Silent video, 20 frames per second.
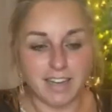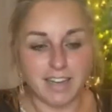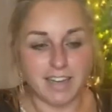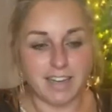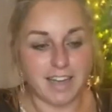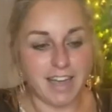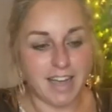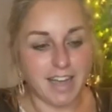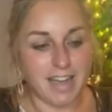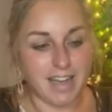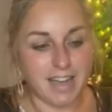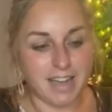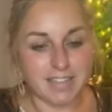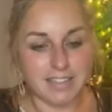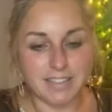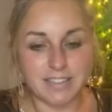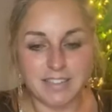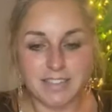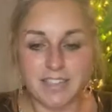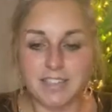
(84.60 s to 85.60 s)

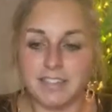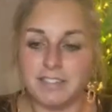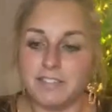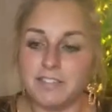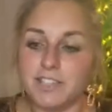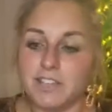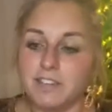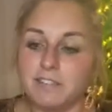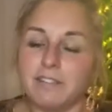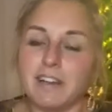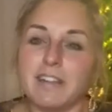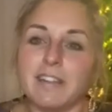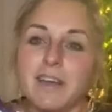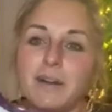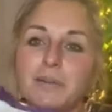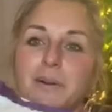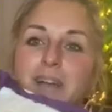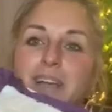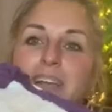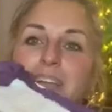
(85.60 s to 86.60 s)
turn around
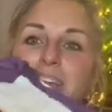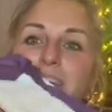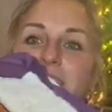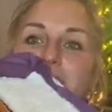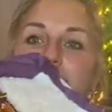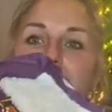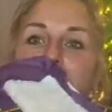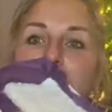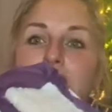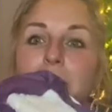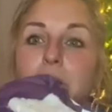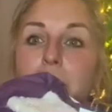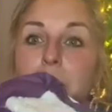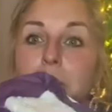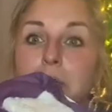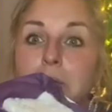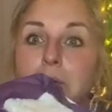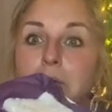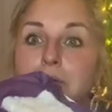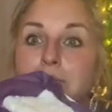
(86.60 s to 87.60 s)
that way.
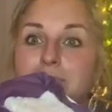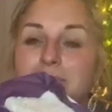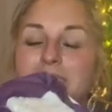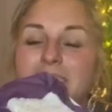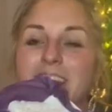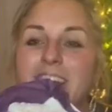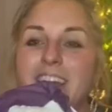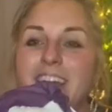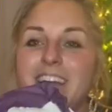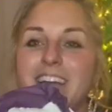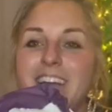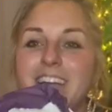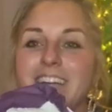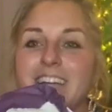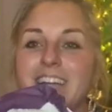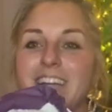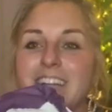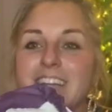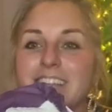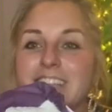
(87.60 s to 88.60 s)
Ooh, there.
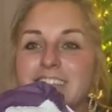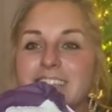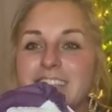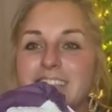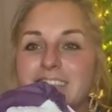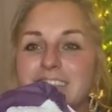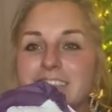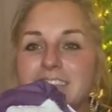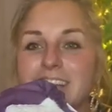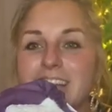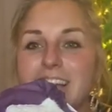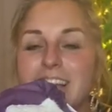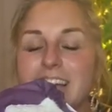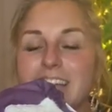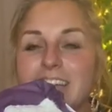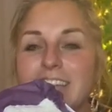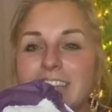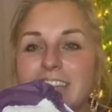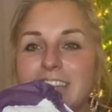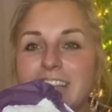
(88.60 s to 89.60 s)
This is
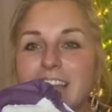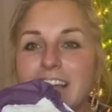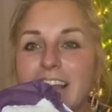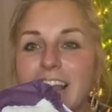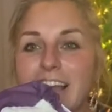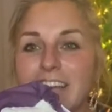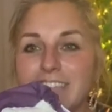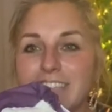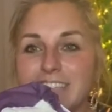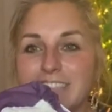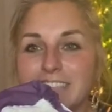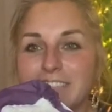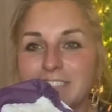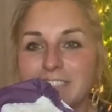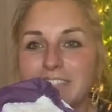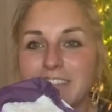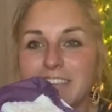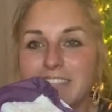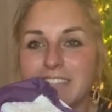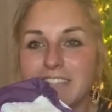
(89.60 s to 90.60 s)
a little collection
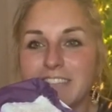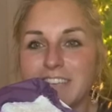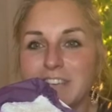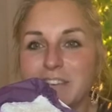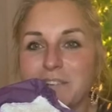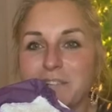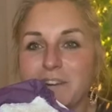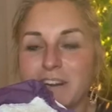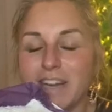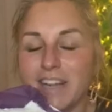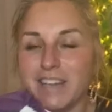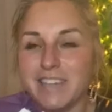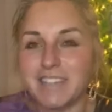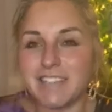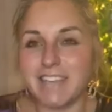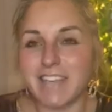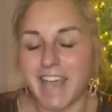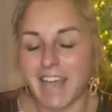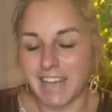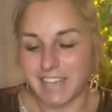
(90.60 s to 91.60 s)
of things that you are going
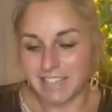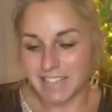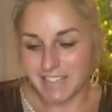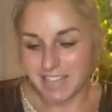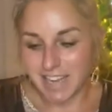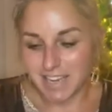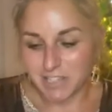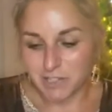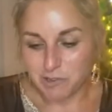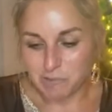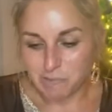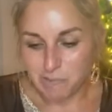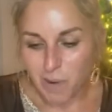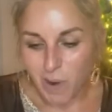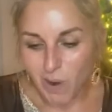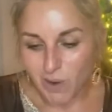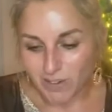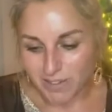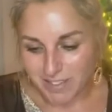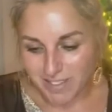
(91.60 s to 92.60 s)
to get inside your
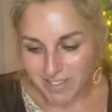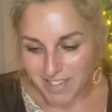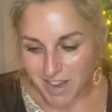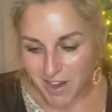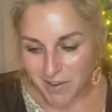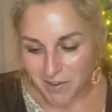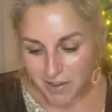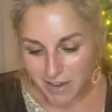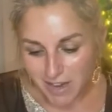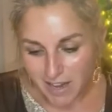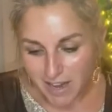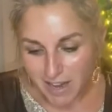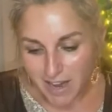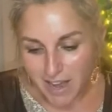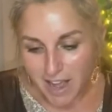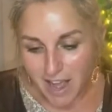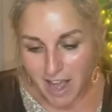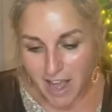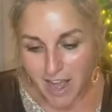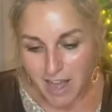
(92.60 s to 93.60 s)
box. So
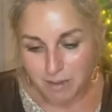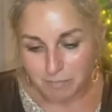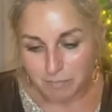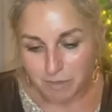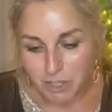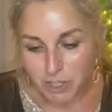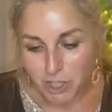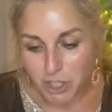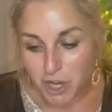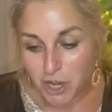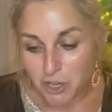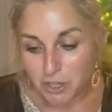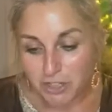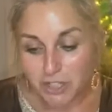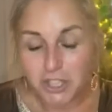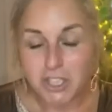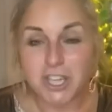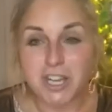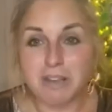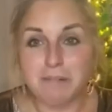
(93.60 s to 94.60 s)
2
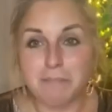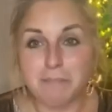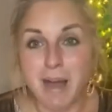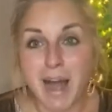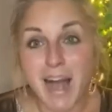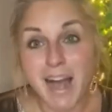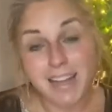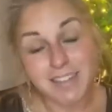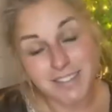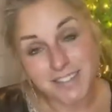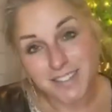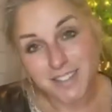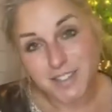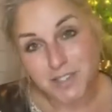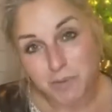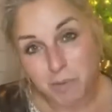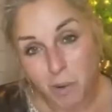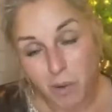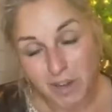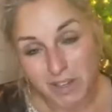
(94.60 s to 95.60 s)
sheet
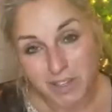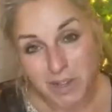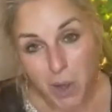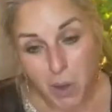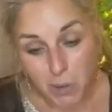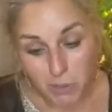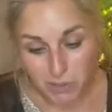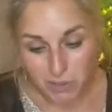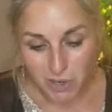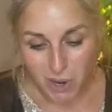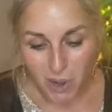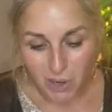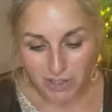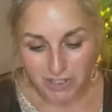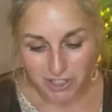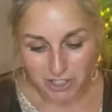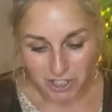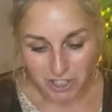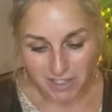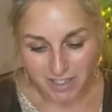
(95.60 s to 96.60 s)
masks, 1 gold
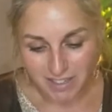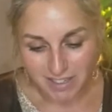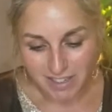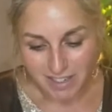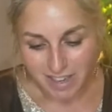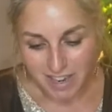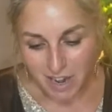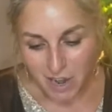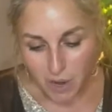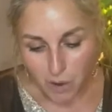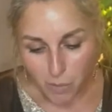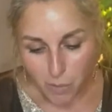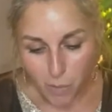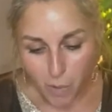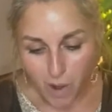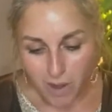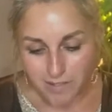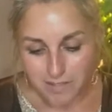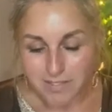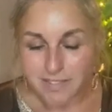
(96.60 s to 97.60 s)
collagen,
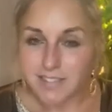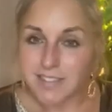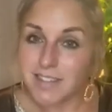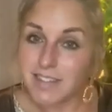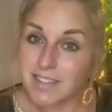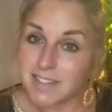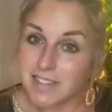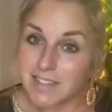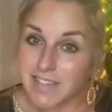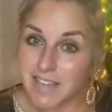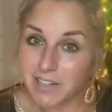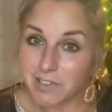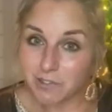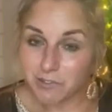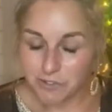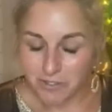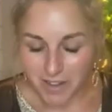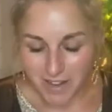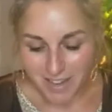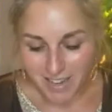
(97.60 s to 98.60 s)
1
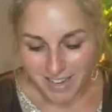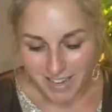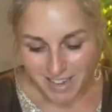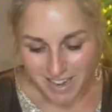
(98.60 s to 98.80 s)
silver